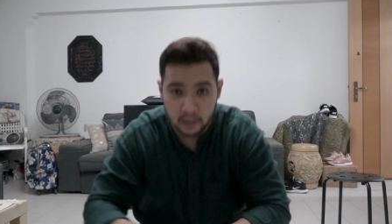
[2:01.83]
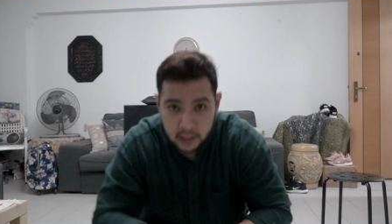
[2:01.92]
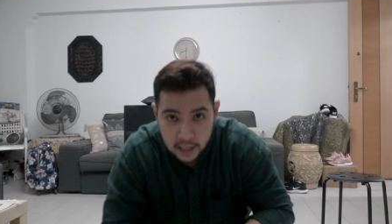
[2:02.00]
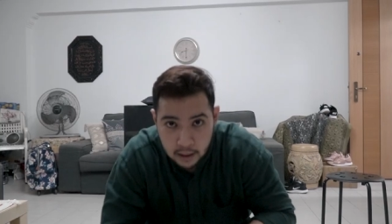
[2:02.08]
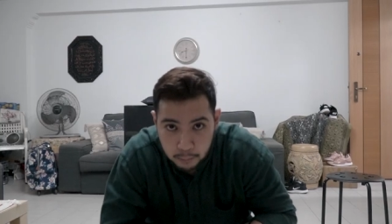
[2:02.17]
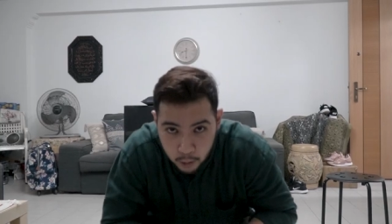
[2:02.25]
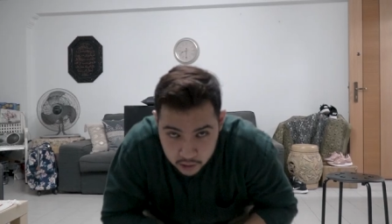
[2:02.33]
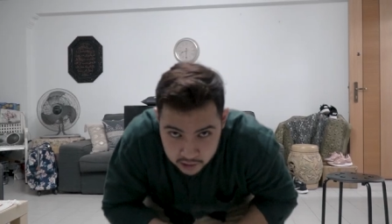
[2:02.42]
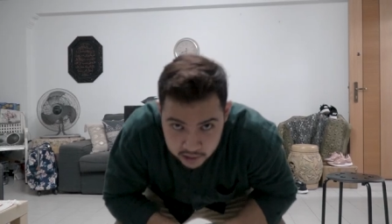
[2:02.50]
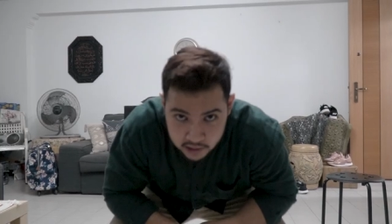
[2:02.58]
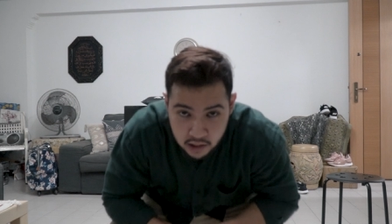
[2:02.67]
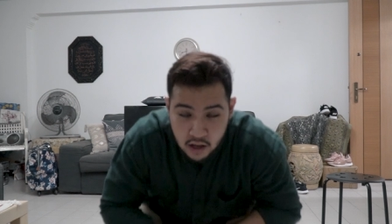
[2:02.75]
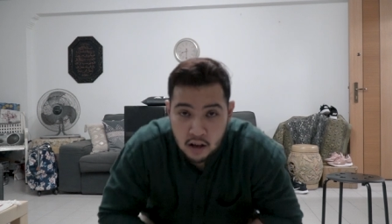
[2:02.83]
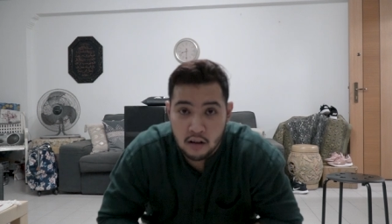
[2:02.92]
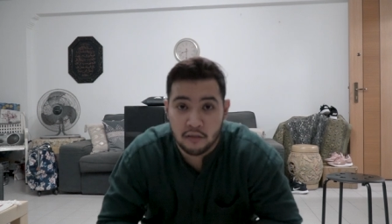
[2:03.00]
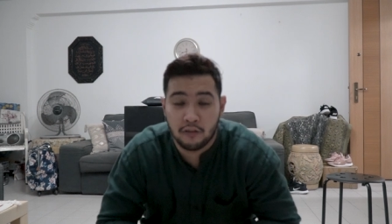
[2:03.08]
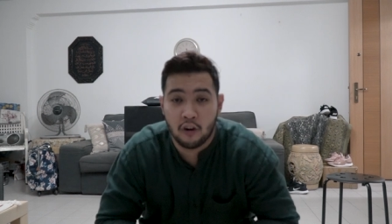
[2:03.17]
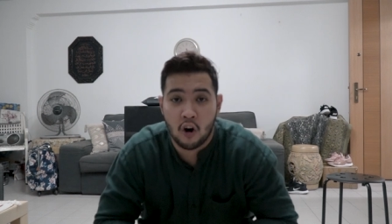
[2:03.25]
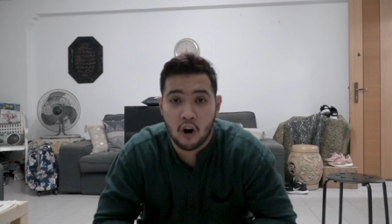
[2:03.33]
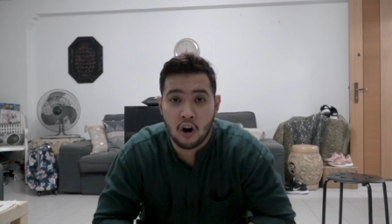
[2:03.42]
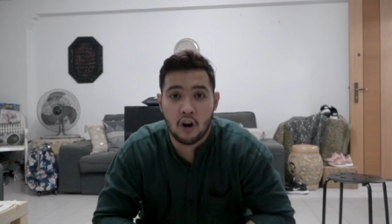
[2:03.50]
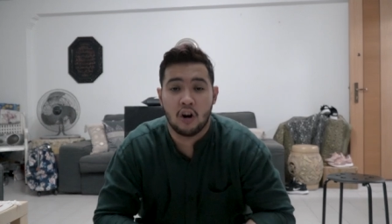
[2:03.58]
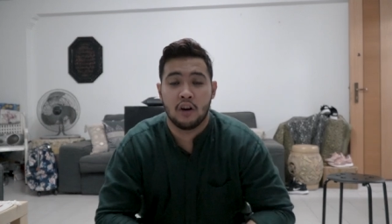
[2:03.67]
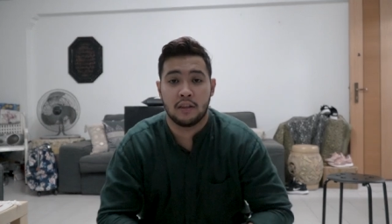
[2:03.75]
Yeah, apologies
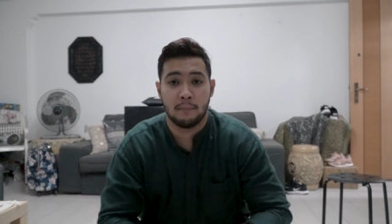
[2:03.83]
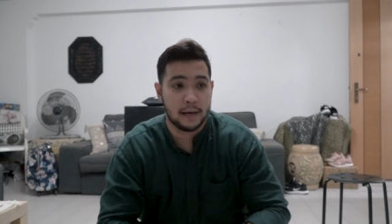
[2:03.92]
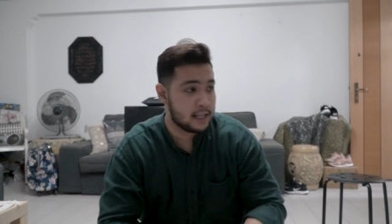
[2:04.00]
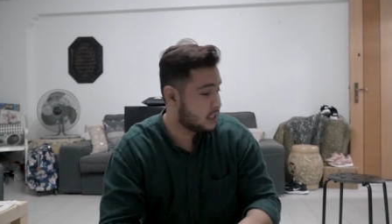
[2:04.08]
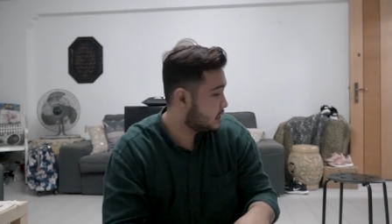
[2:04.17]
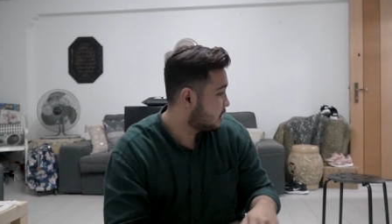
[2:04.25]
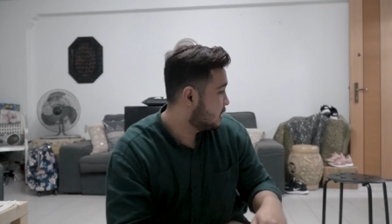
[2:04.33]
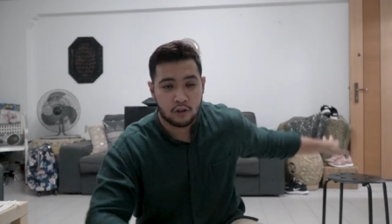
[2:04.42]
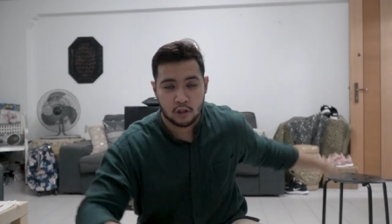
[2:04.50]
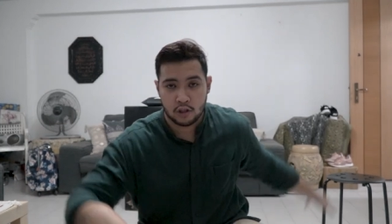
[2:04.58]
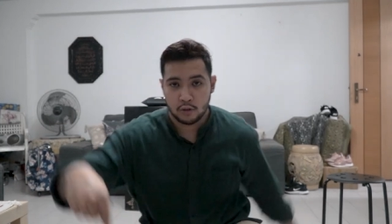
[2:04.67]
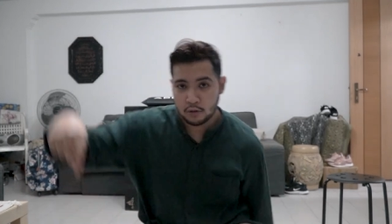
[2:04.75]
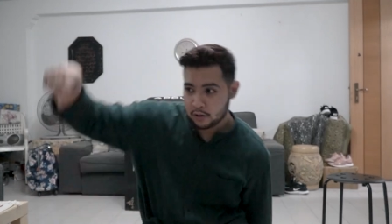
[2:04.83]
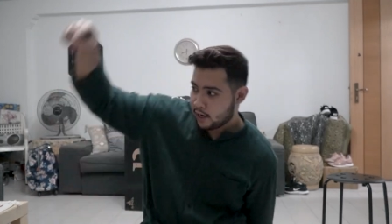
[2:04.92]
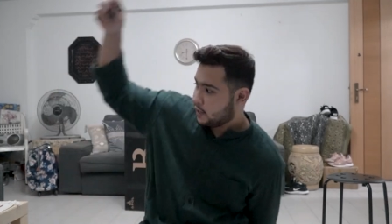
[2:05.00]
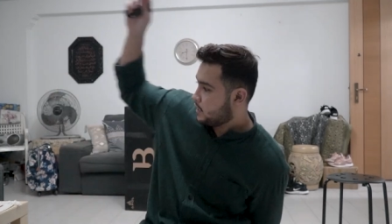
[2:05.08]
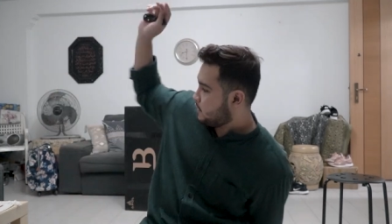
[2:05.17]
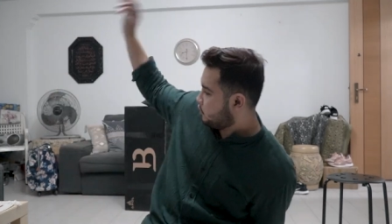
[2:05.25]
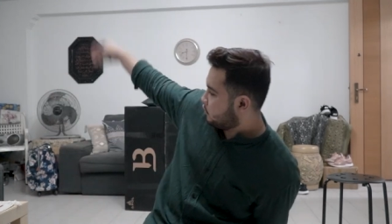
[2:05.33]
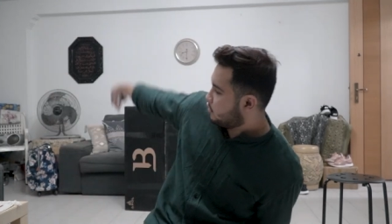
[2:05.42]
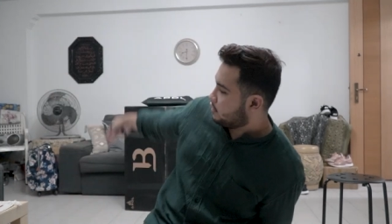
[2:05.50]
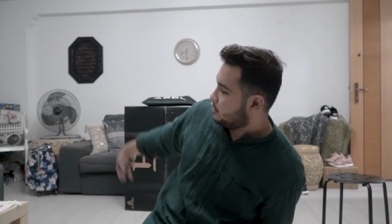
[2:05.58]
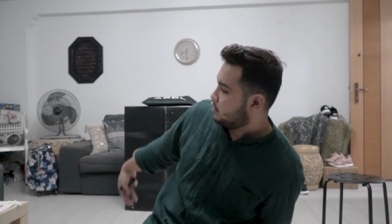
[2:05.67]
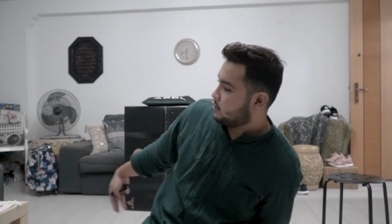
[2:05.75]
for the mess. Got shoes right there,
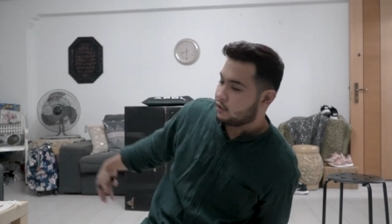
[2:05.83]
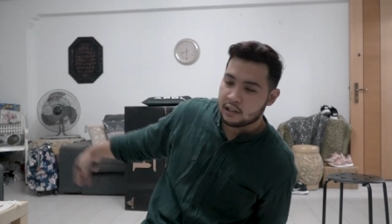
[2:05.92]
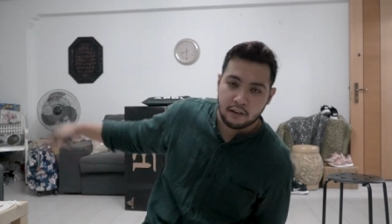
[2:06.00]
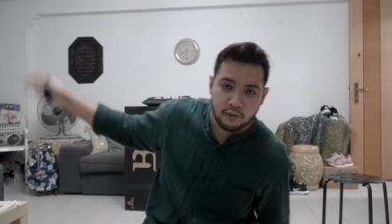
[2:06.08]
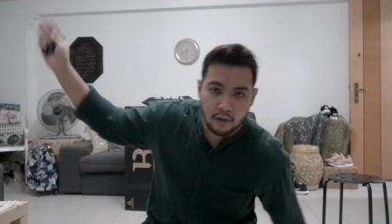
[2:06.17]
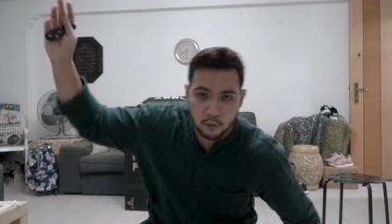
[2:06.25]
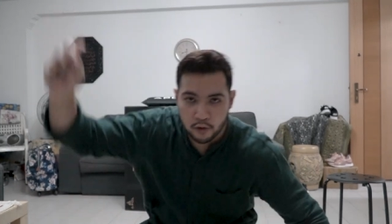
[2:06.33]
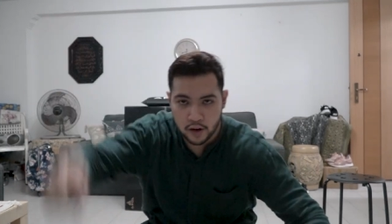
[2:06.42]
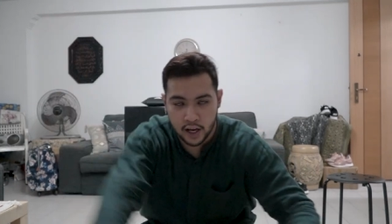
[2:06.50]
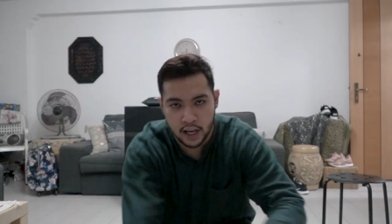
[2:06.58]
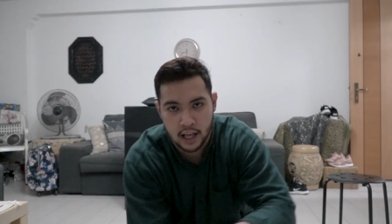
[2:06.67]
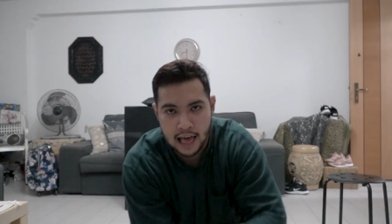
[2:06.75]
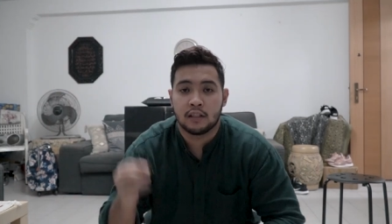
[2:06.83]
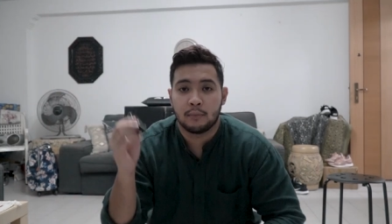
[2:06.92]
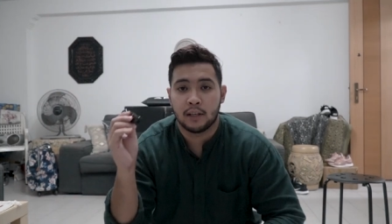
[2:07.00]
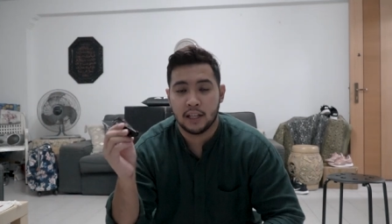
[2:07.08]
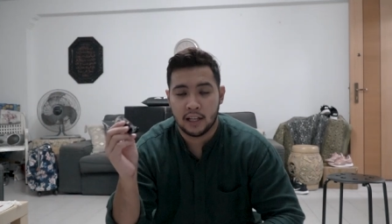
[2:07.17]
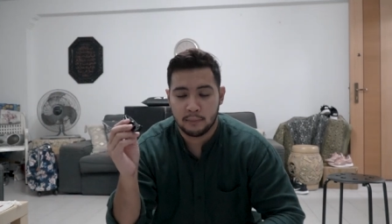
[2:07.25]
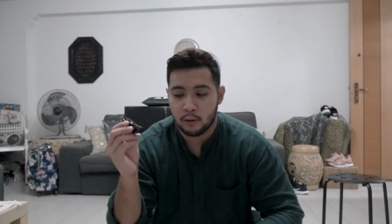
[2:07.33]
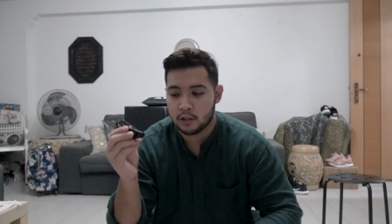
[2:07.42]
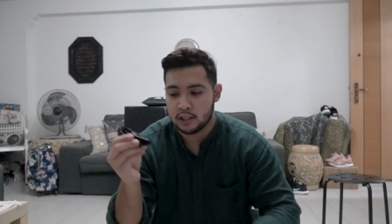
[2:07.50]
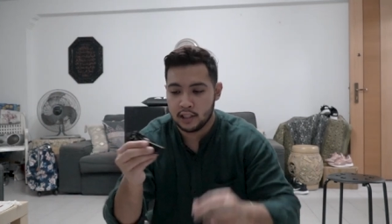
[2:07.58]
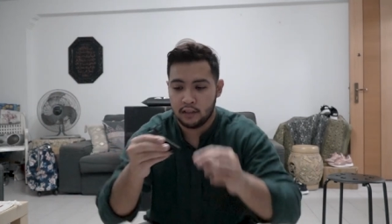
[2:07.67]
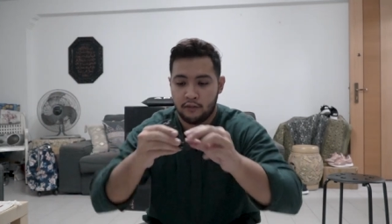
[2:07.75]
got stuff everywhere. So I'm gonna
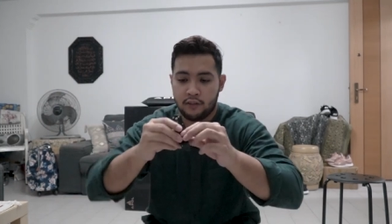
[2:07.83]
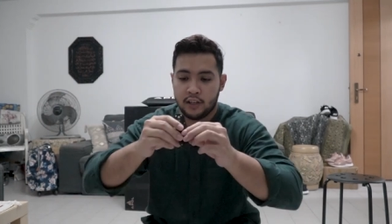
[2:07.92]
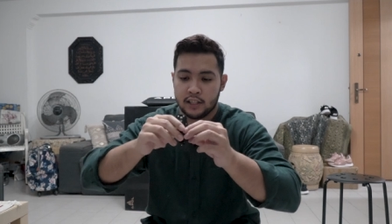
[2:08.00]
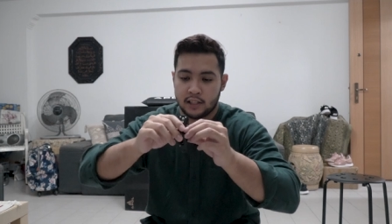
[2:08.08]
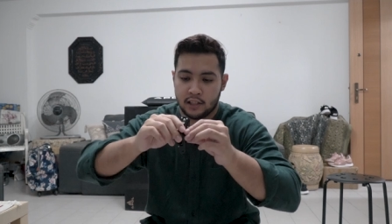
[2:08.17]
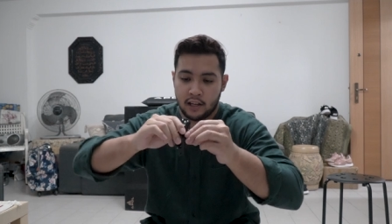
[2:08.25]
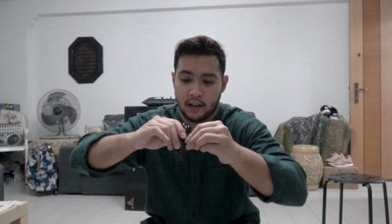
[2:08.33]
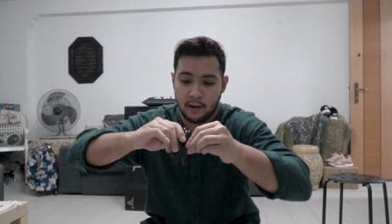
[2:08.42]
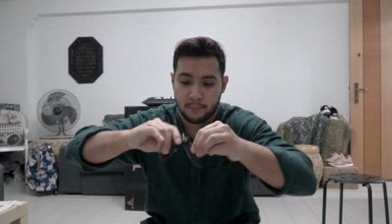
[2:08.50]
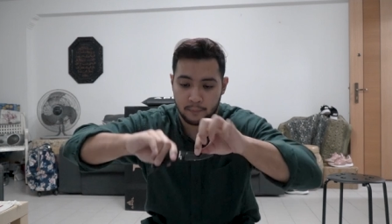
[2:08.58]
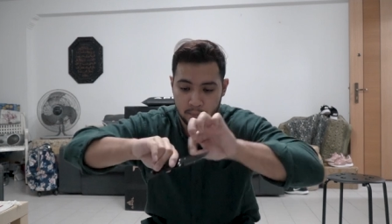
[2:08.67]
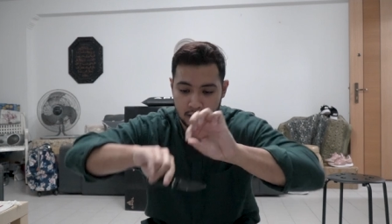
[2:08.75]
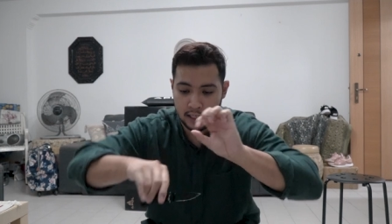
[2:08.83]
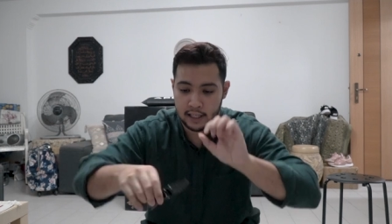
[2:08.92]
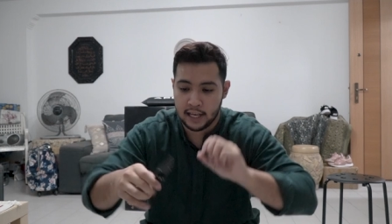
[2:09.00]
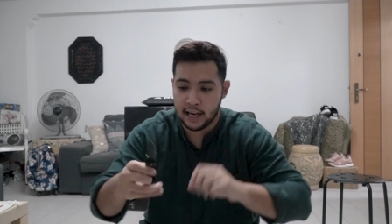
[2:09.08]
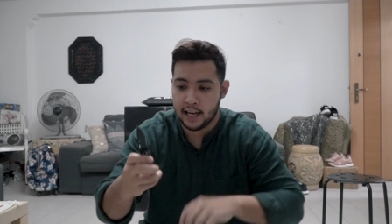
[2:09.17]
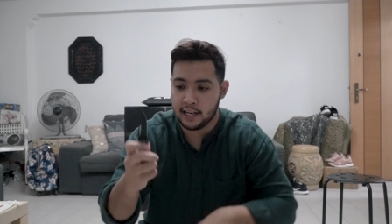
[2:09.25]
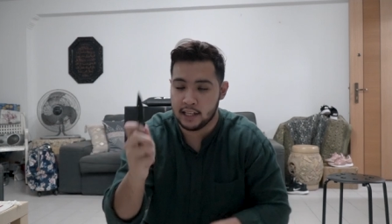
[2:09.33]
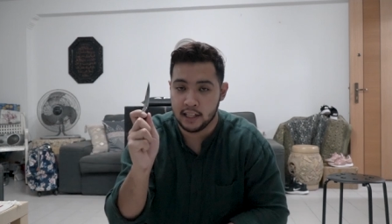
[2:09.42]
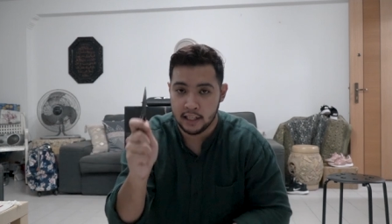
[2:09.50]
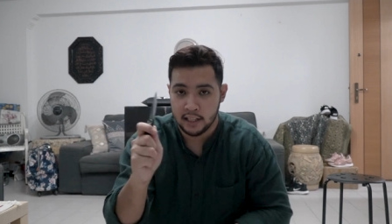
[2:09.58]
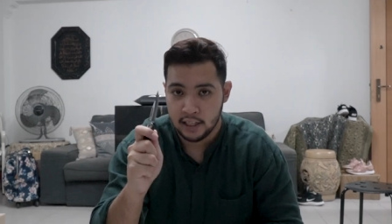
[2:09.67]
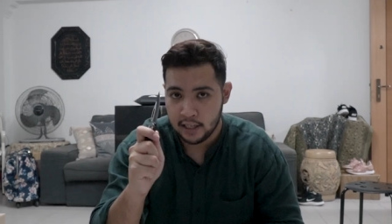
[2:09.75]
unbox it first. In hand
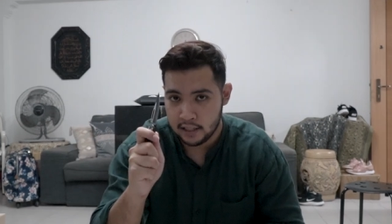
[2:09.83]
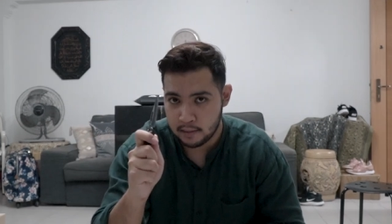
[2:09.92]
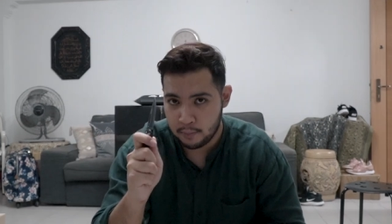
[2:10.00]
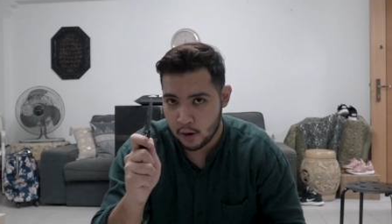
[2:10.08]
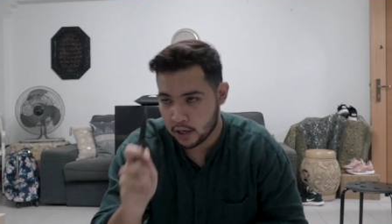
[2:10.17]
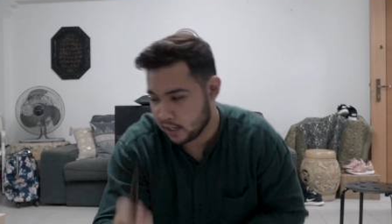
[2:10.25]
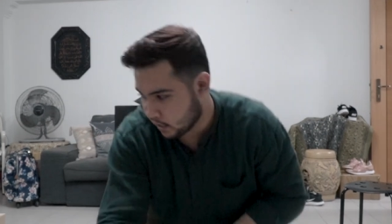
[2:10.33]
is a pocket